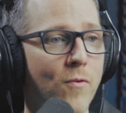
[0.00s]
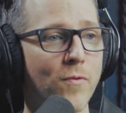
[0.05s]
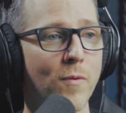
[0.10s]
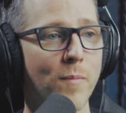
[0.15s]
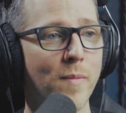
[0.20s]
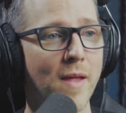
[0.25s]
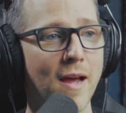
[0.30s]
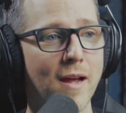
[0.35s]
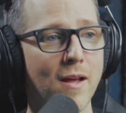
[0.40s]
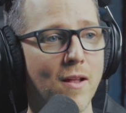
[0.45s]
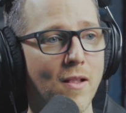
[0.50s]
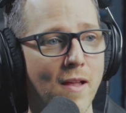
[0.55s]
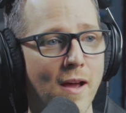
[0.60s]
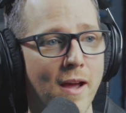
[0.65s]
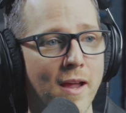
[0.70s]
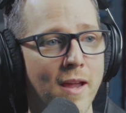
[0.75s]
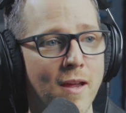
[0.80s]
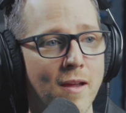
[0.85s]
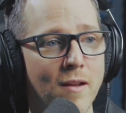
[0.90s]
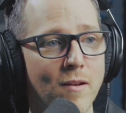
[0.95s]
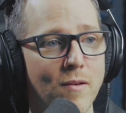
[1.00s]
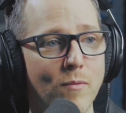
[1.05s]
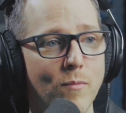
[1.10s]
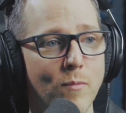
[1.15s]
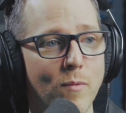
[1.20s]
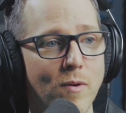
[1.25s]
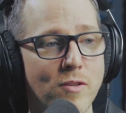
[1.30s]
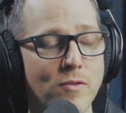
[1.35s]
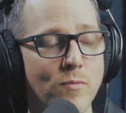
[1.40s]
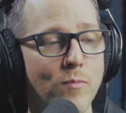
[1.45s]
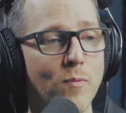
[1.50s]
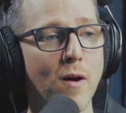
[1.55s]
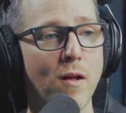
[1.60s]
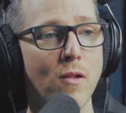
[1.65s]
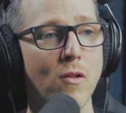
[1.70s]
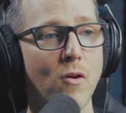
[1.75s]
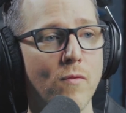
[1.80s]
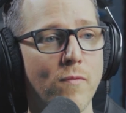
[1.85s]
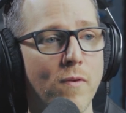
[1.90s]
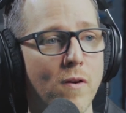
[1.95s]
from that client was well
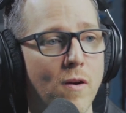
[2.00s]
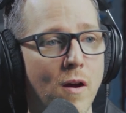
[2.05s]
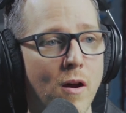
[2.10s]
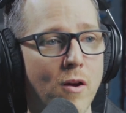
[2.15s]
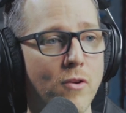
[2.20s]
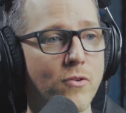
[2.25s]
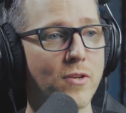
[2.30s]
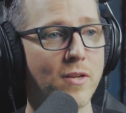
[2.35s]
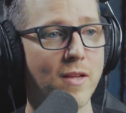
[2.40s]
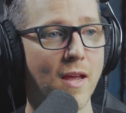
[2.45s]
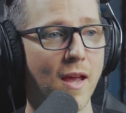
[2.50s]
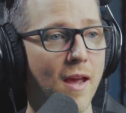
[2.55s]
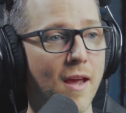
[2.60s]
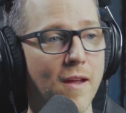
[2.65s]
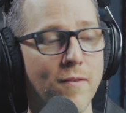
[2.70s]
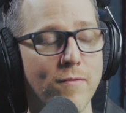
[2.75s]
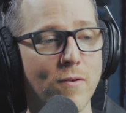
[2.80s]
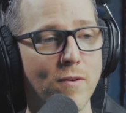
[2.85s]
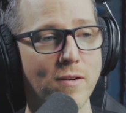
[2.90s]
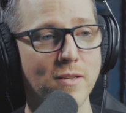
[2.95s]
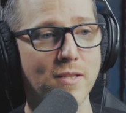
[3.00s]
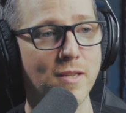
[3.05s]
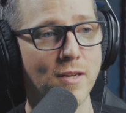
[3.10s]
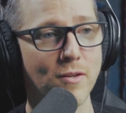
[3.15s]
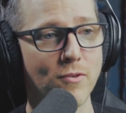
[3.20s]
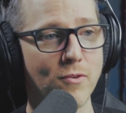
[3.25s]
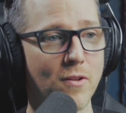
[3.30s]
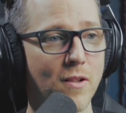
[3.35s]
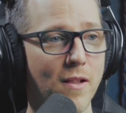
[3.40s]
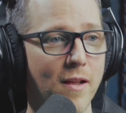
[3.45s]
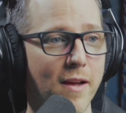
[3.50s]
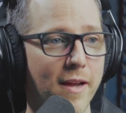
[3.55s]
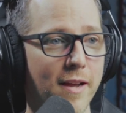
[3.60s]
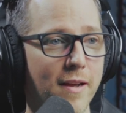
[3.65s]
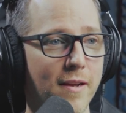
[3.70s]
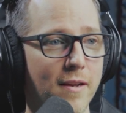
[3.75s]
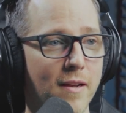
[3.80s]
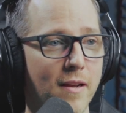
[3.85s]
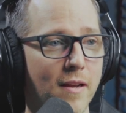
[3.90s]
over $100K for a single client.